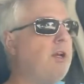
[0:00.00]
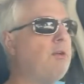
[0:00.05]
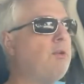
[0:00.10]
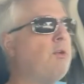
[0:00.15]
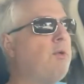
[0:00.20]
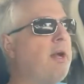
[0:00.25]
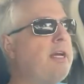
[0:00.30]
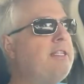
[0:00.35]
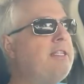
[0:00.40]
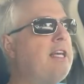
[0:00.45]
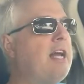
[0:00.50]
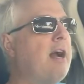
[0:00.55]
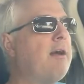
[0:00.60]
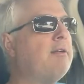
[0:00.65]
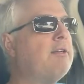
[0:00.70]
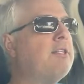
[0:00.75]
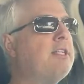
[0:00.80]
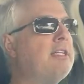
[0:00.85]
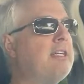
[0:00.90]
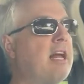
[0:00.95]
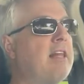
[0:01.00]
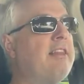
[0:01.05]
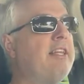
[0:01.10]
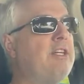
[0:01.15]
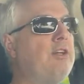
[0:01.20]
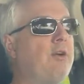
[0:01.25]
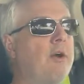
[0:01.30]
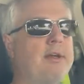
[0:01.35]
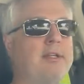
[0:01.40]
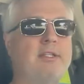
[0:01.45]
crazy hours thing, I
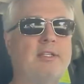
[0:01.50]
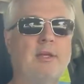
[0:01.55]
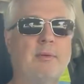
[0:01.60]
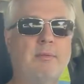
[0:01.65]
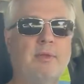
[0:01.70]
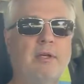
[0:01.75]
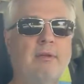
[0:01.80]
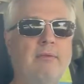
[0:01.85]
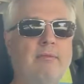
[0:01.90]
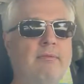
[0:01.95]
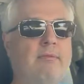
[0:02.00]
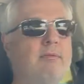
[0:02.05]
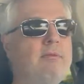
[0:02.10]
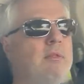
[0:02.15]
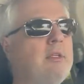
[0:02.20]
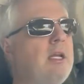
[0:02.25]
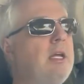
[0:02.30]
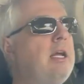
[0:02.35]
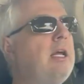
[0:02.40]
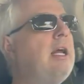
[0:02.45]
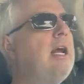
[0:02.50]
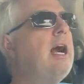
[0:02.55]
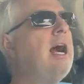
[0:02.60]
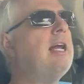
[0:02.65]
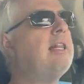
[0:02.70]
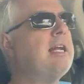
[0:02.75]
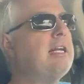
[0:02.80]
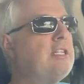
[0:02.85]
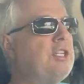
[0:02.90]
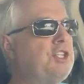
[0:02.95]
think you're onto something.
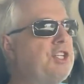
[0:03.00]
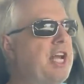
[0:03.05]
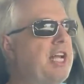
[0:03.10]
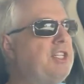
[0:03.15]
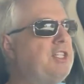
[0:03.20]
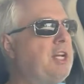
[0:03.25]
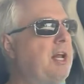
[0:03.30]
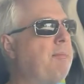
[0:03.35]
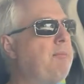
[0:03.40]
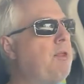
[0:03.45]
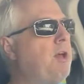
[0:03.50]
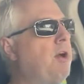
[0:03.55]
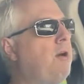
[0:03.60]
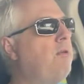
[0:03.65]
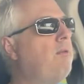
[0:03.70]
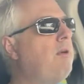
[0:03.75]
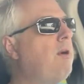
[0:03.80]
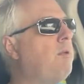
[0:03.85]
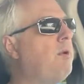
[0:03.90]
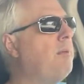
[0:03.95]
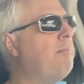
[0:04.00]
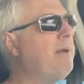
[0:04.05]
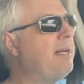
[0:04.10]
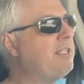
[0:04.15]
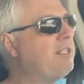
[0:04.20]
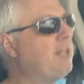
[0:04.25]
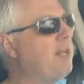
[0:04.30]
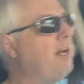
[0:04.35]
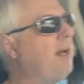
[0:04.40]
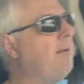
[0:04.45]
I'd like to change it up, though. I want to
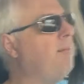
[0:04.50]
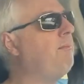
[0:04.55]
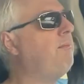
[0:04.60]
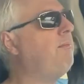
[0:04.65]
mix it up.